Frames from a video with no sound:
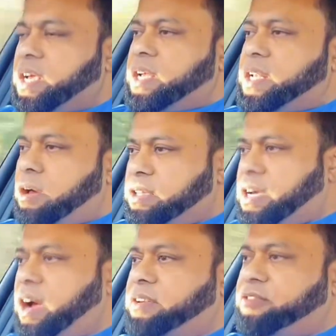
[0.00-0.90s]
Now the
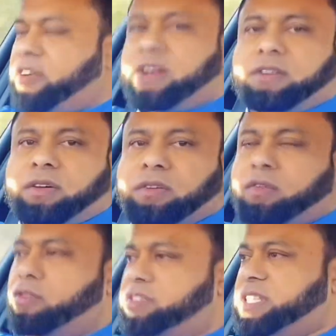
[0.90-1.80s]
car in front
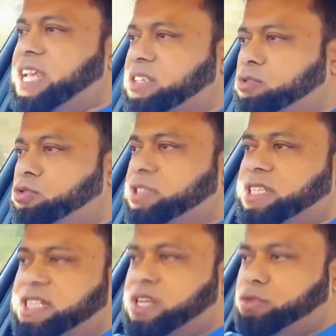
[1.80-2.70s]
obviously has to do
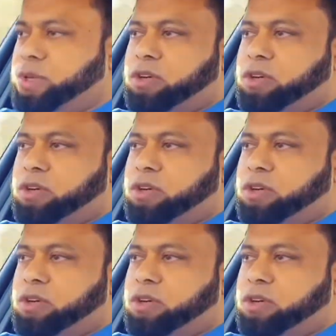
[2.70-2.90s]
60 as well.